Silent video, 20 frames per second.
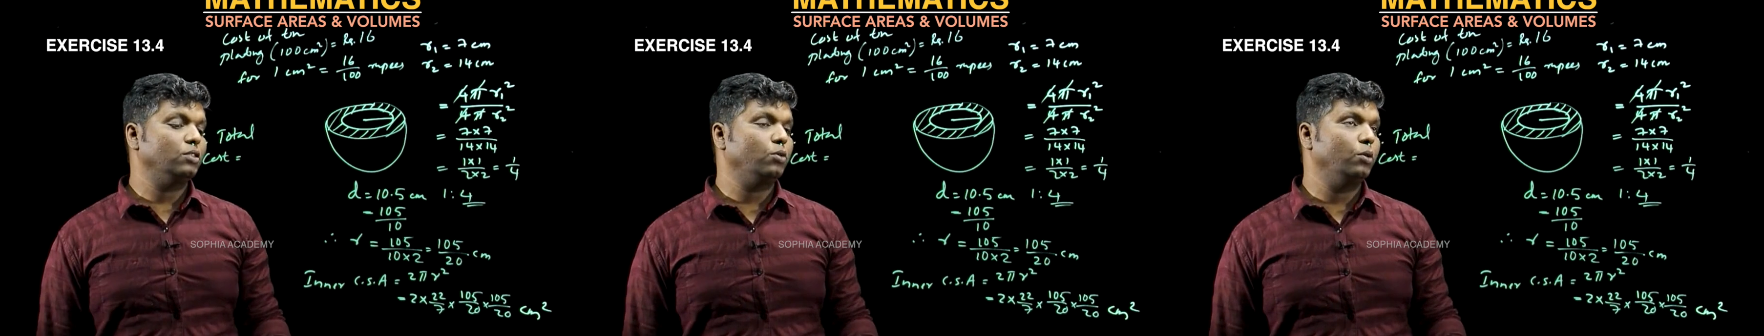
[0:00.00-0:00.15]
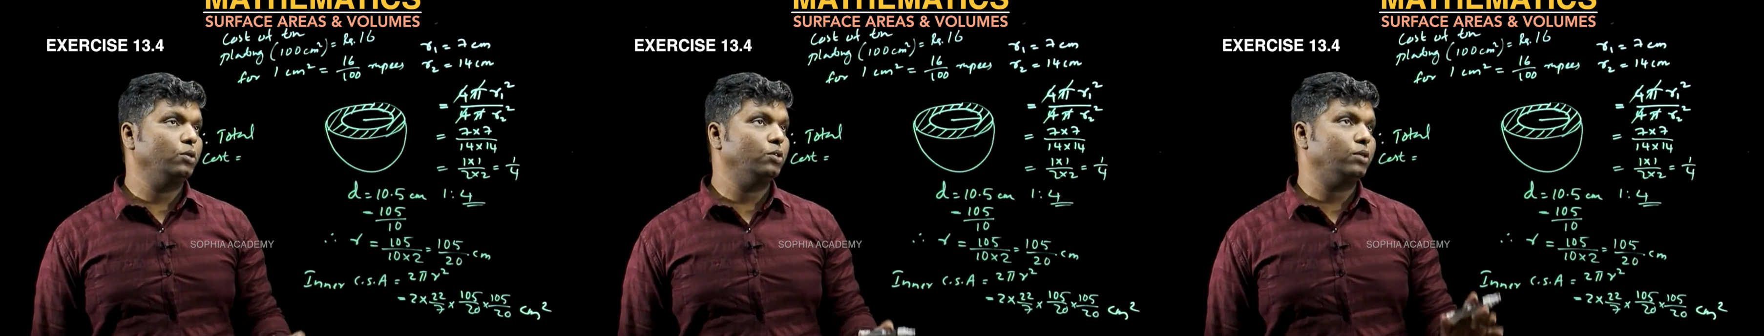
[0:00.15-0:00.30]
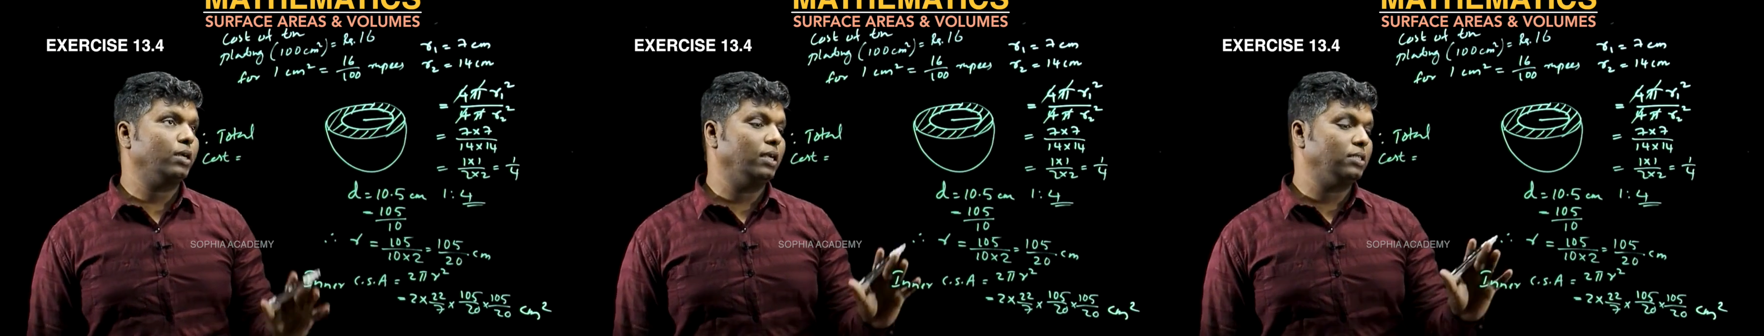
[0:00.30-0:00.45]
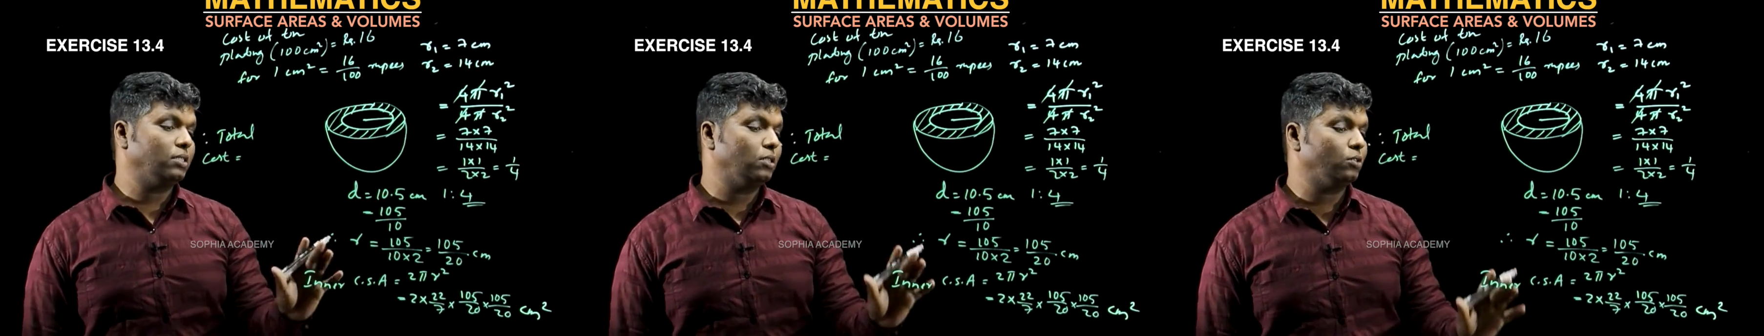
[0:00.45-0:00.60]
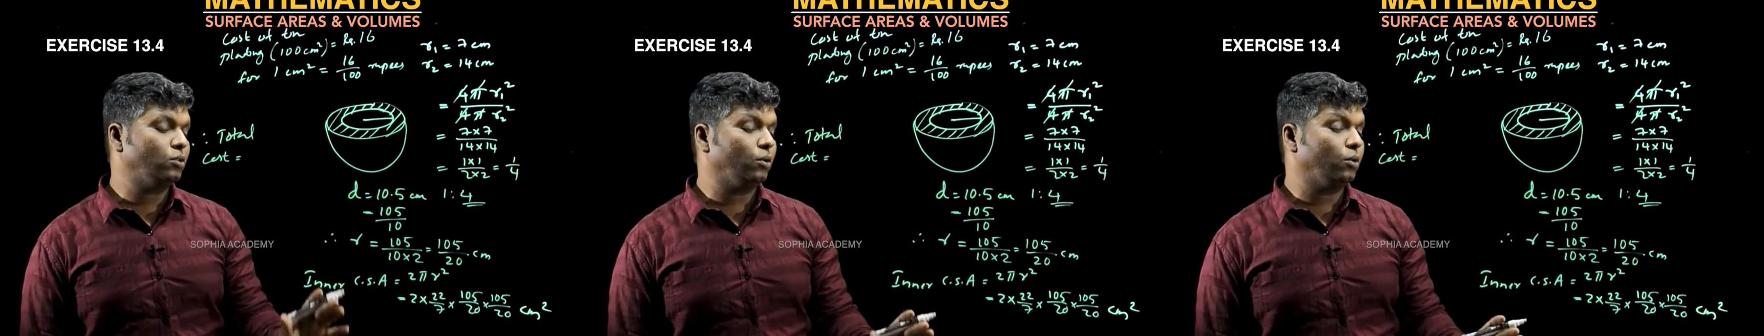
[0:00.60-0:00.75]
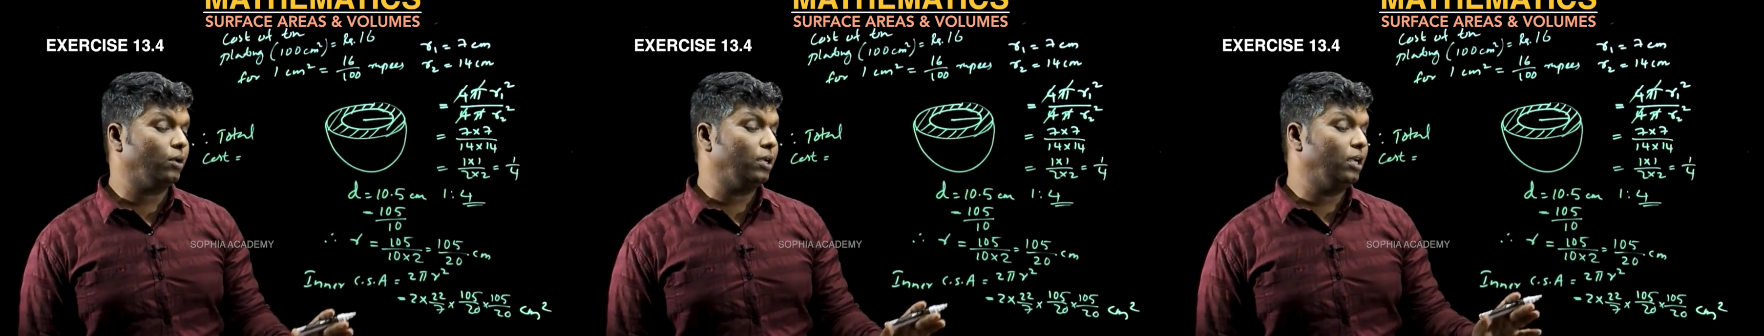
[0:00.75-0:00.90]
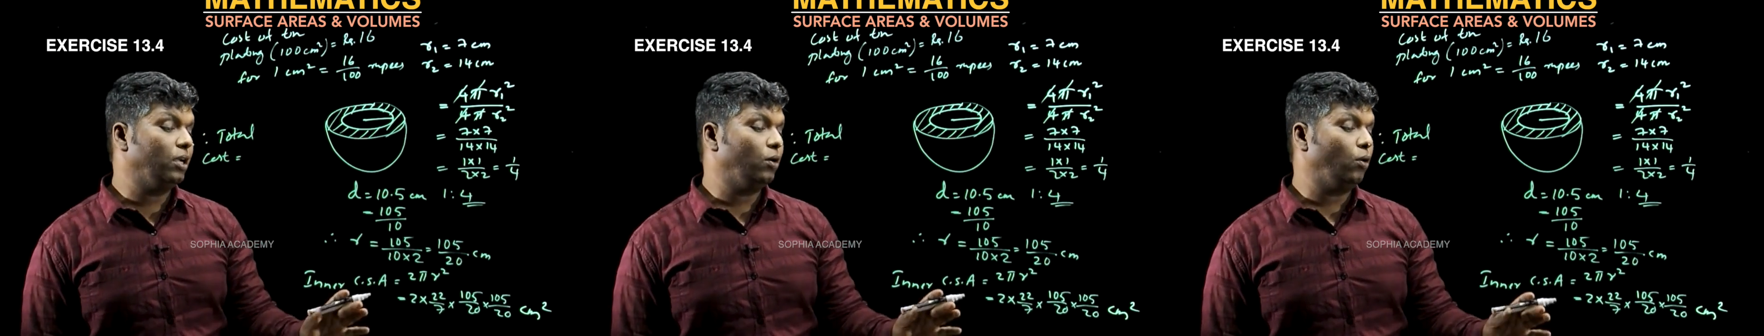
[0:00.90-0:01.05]
is going to cancel. So
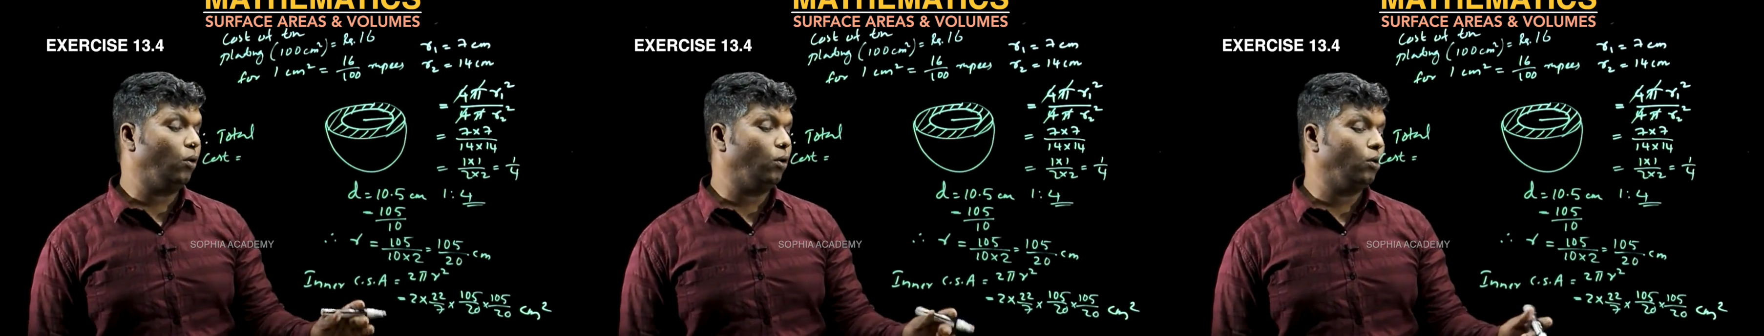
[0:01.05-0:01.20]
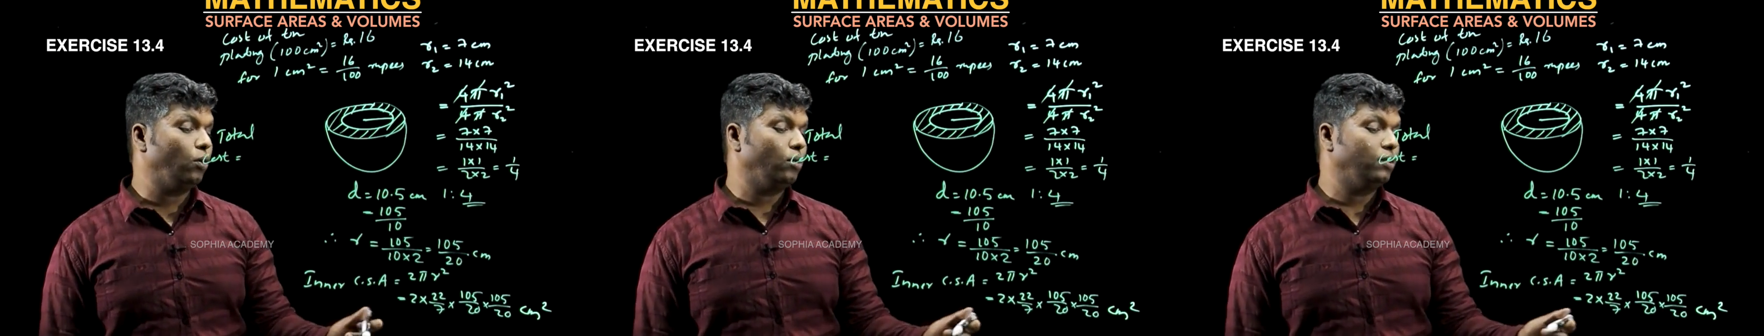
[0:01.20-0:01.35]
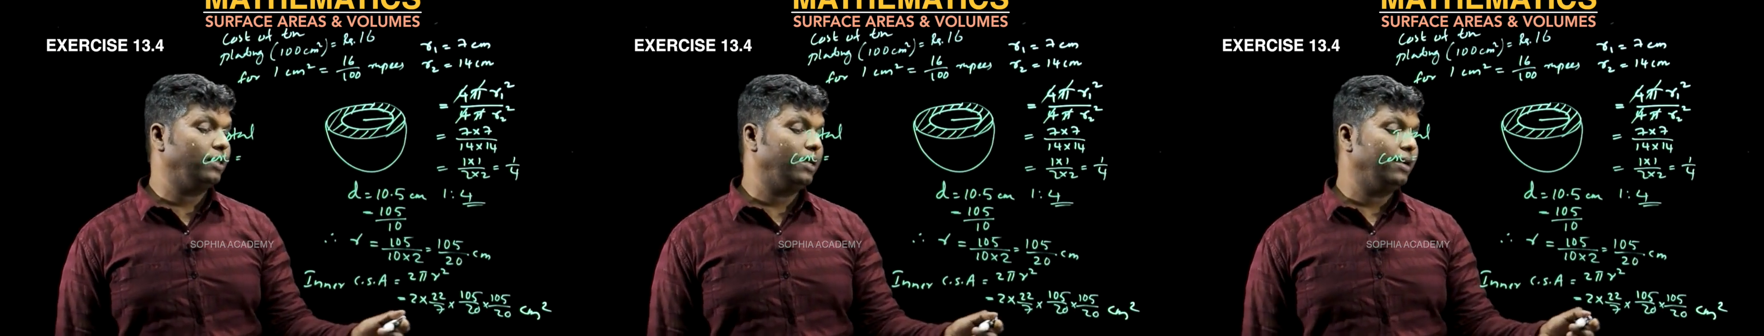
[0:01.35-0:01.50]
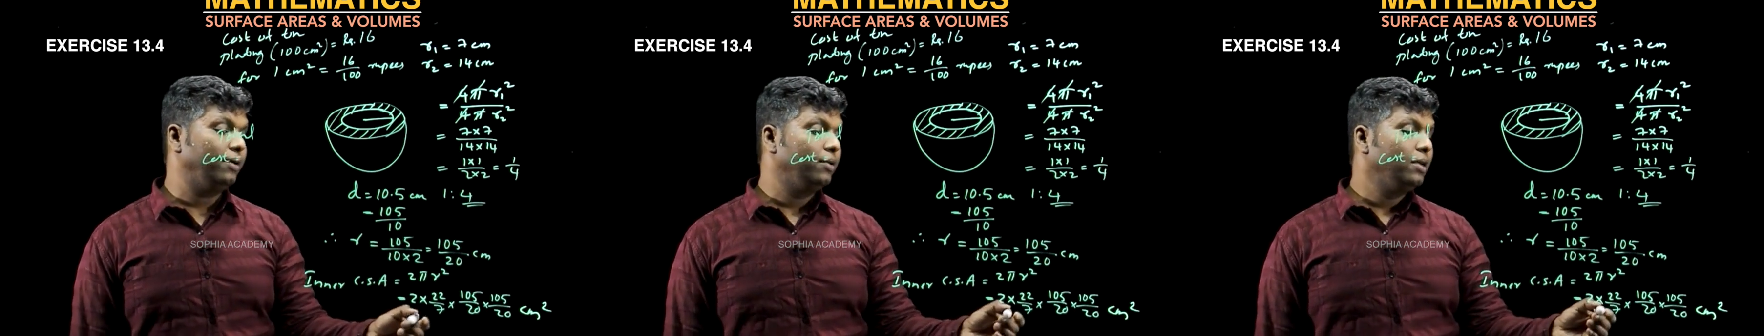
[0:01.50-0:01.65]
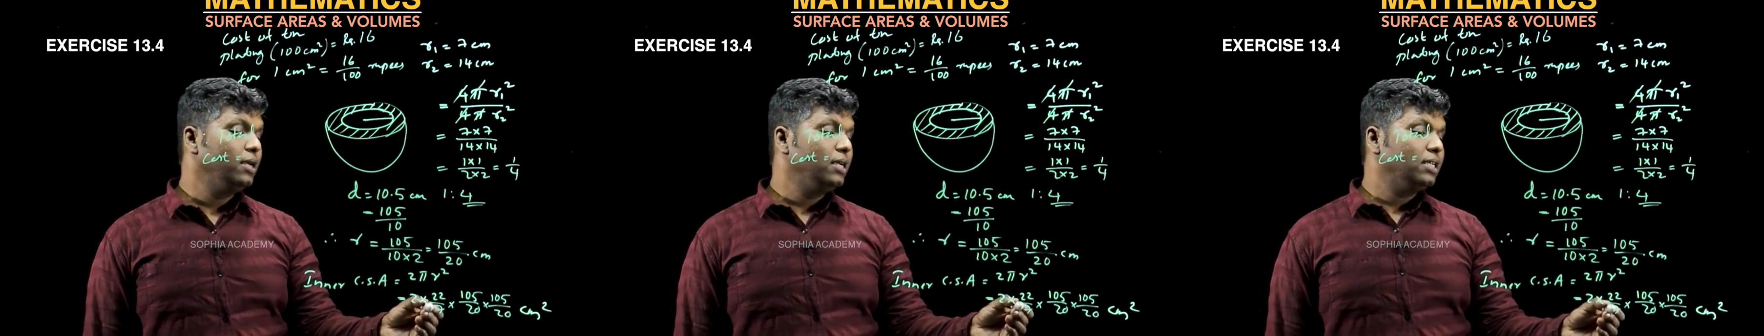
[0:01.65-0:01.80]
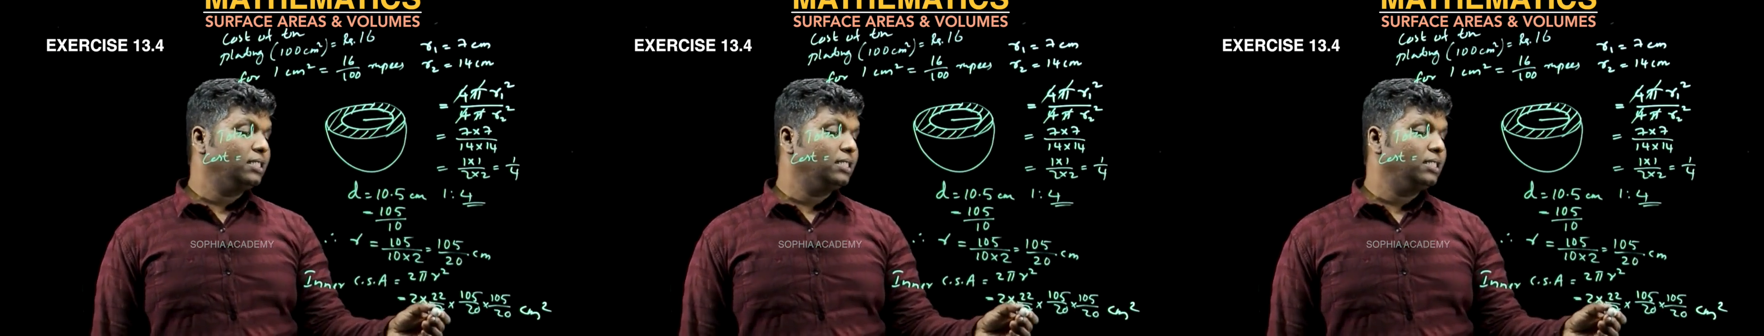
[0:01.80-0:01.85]
here, hold on there.